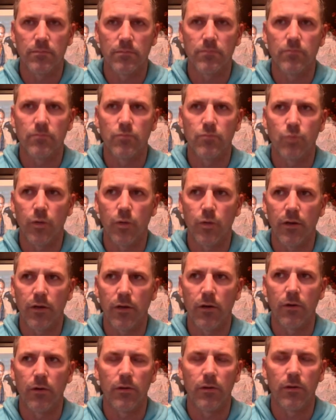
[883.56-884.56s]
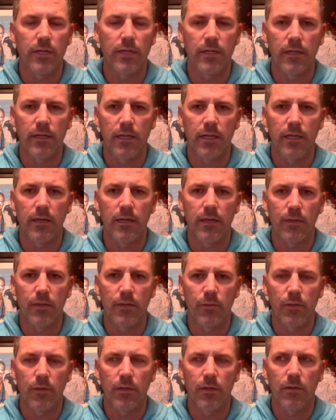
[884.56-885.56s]
withhold and
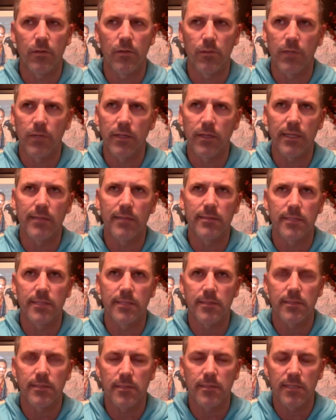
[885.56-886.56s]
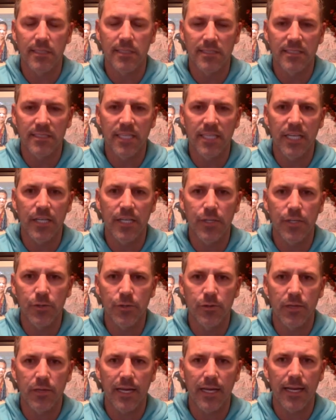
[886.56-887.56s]
really just
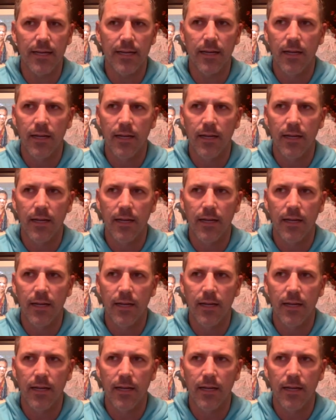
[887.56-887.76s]
continue that